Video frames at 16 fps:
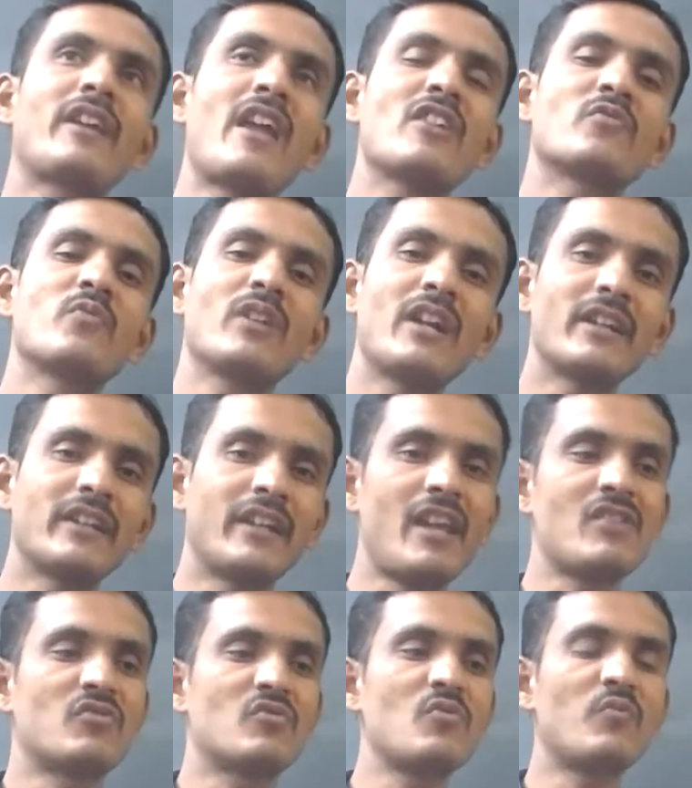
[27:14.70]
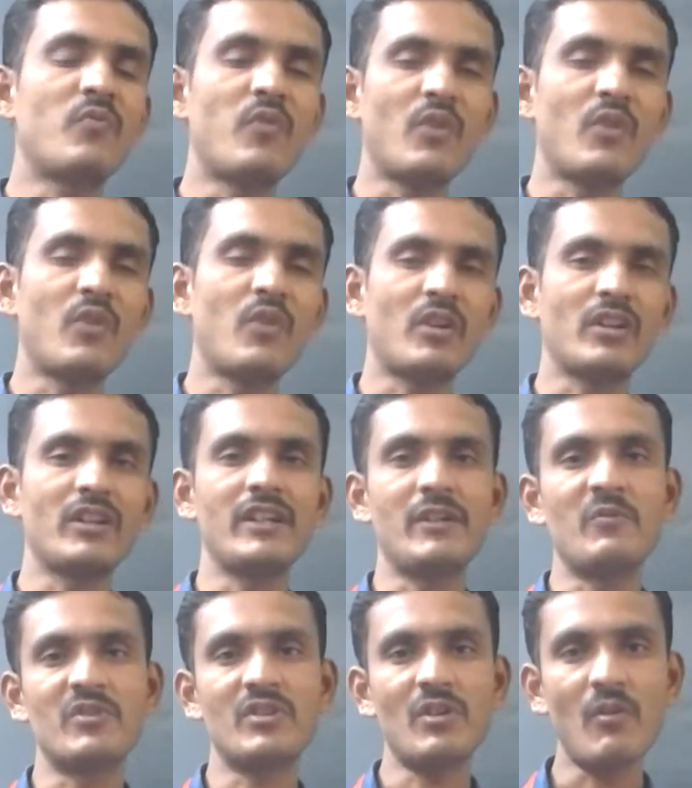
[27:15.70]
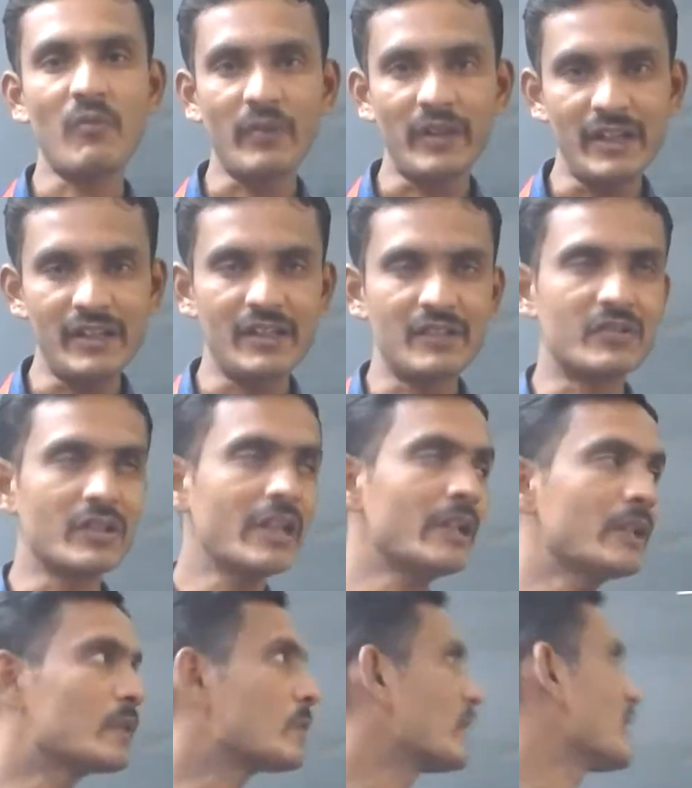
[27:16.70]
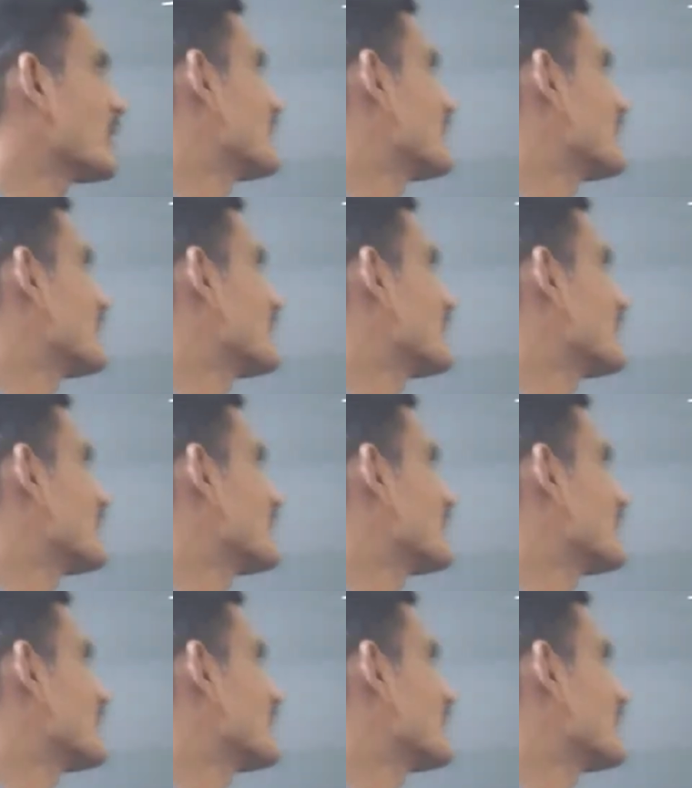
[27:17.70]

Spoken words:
the case 1 and case 2 for the division of an integer, you